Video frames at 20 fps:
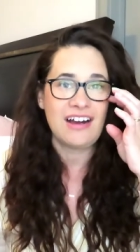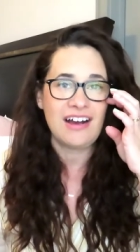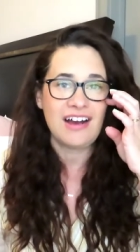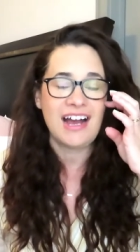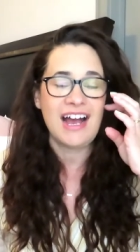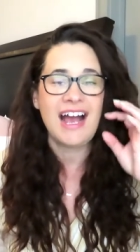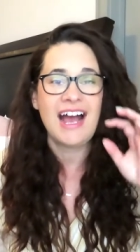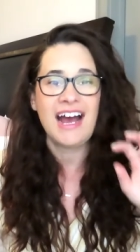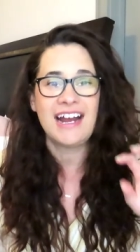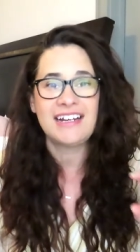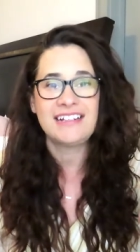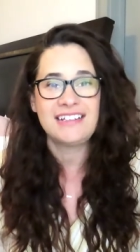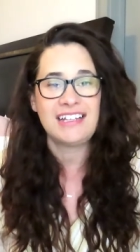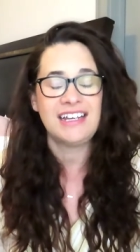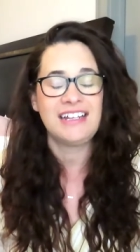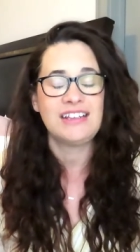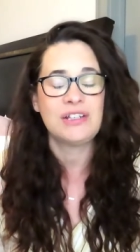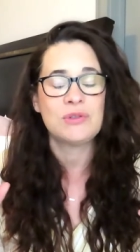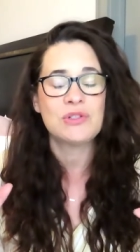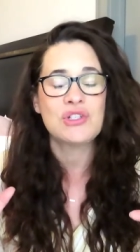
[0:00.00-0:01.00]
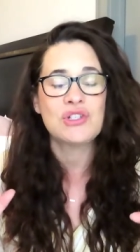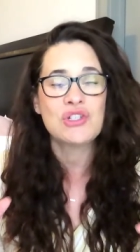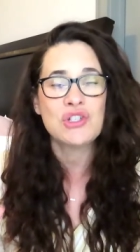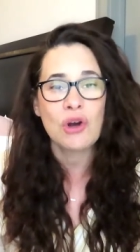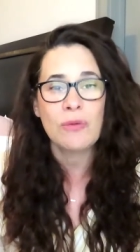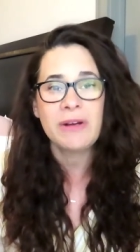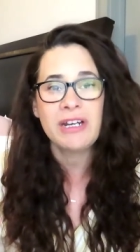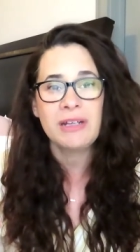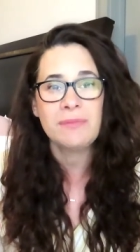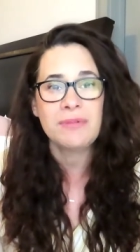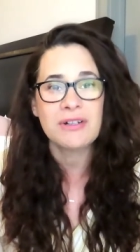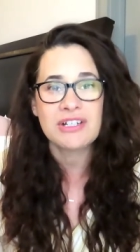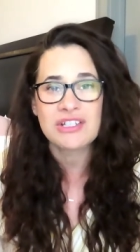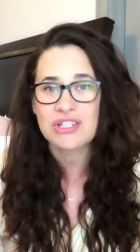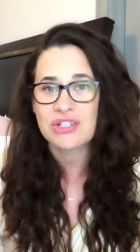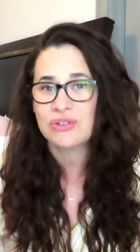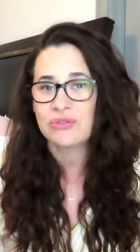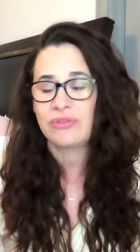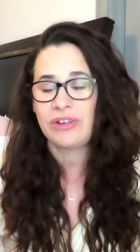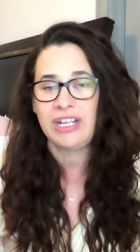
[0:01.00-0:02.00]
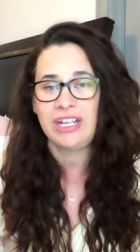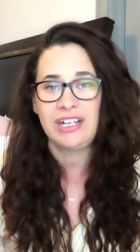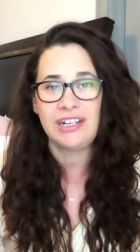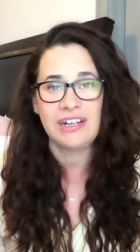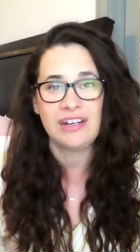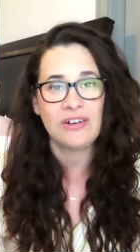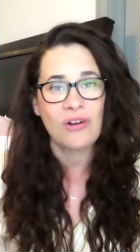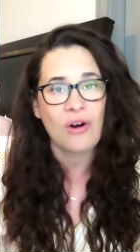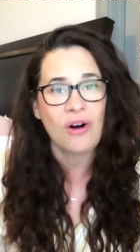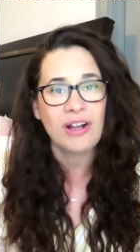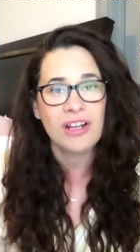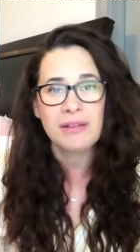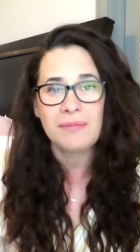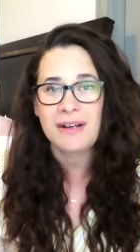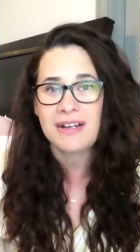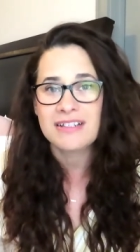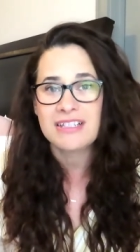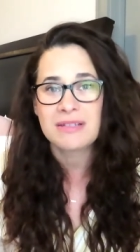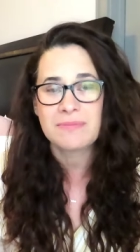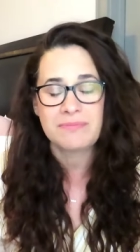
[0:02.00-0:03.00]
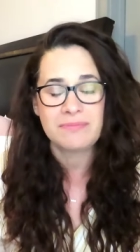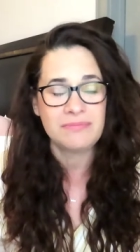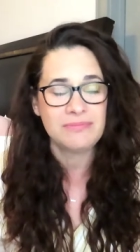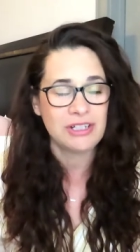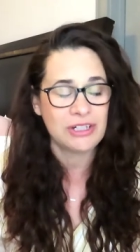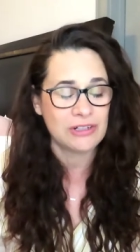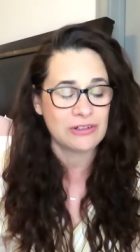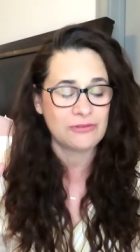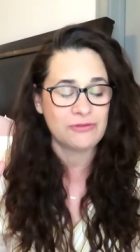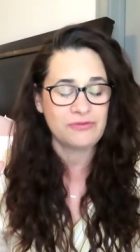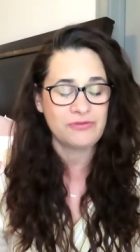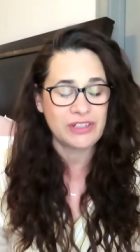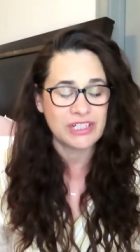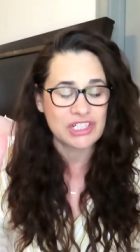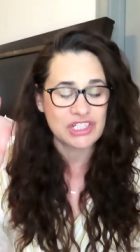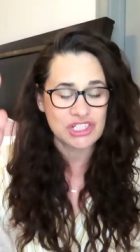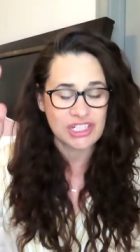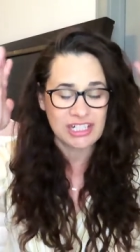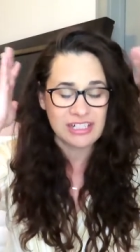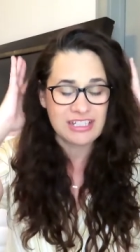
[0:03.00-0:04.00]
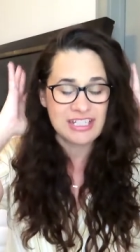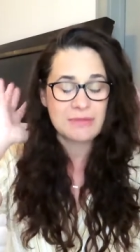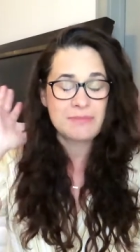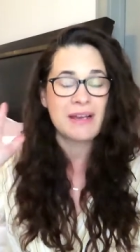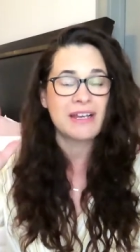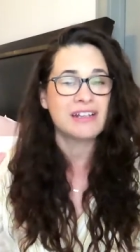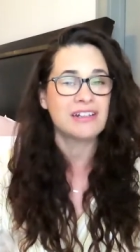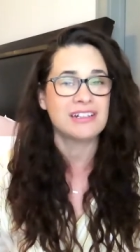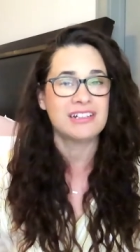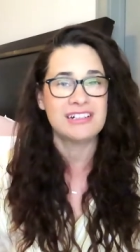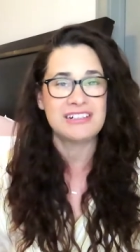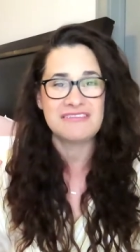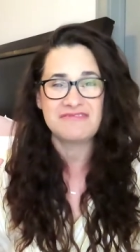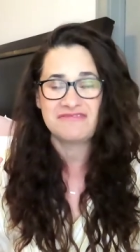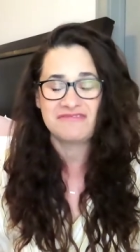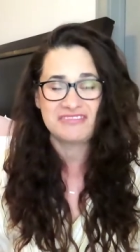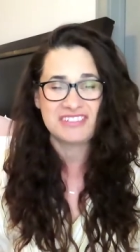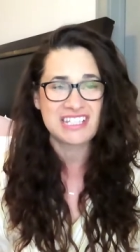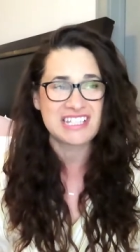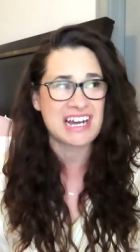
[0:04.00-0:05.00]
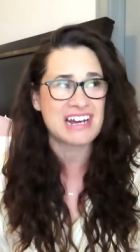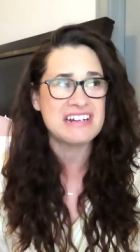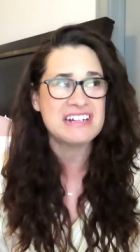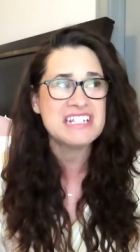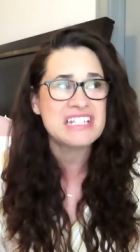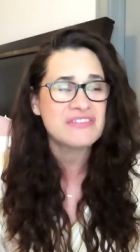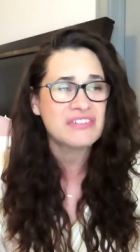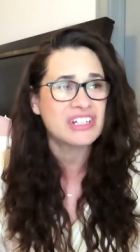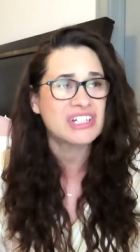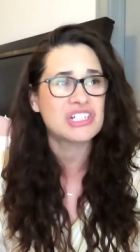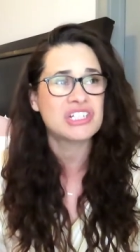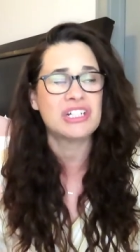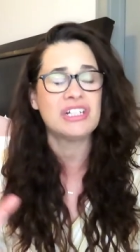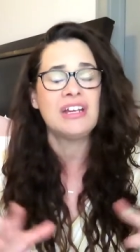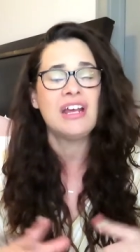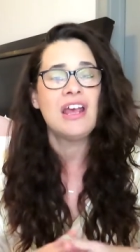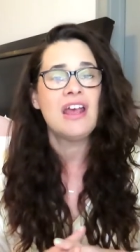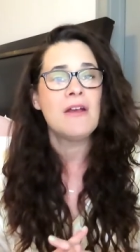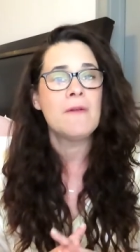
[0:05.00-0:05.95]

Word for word: I had to take. There were so many books to read and all about, you know, fiction, speculative science fiction.